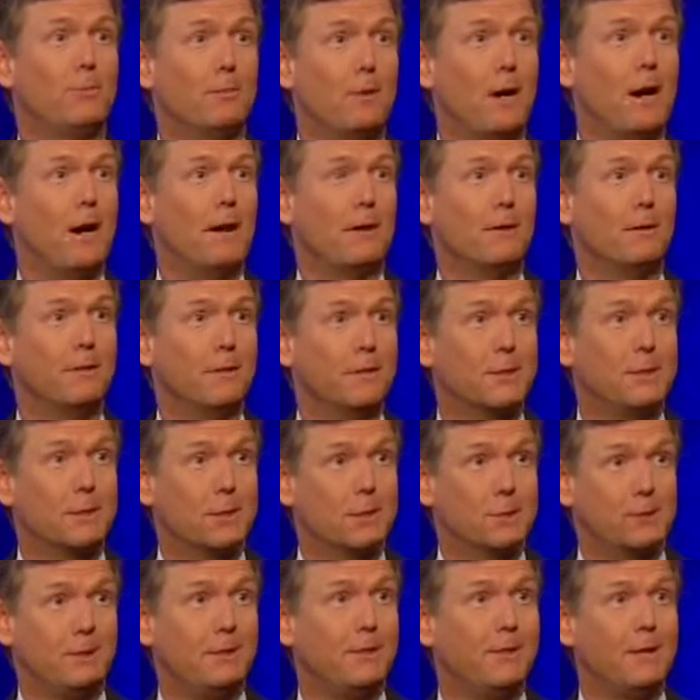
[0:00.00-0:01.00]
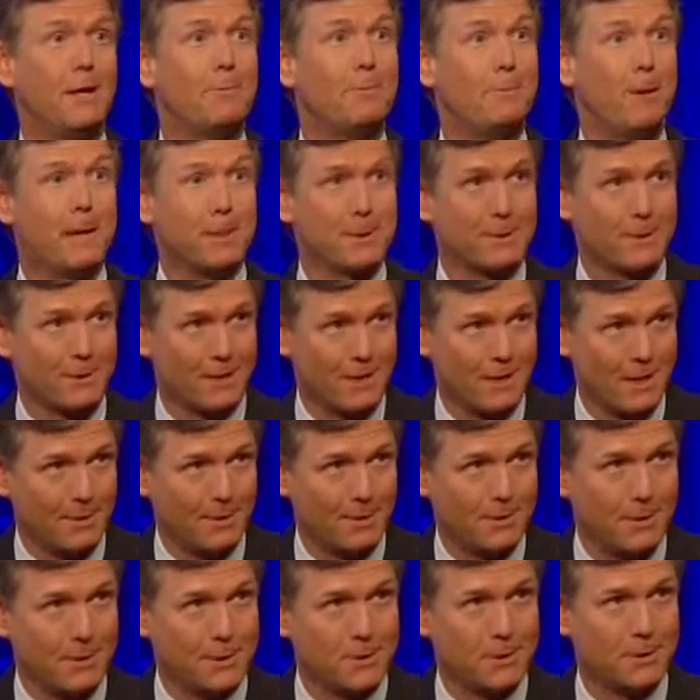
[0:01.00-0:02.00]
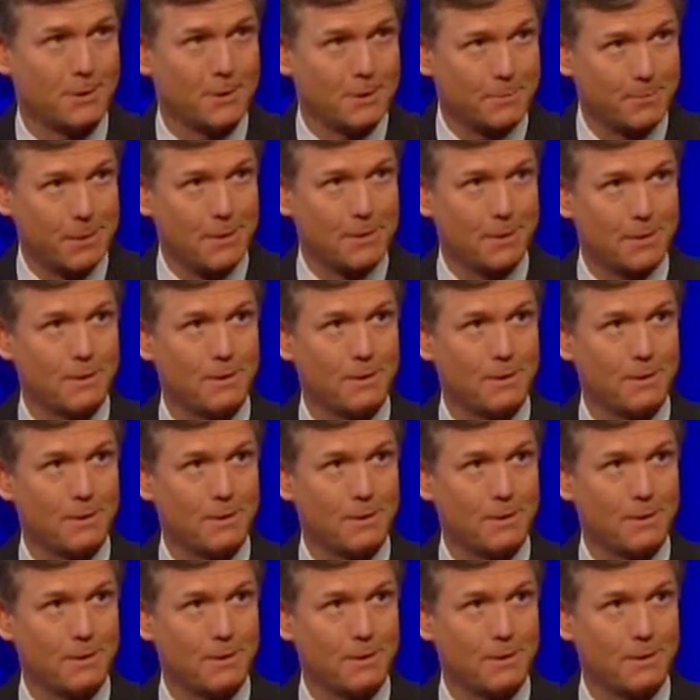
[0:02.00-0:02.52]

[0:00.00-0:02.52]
model, it's certainly not based on competition. It's based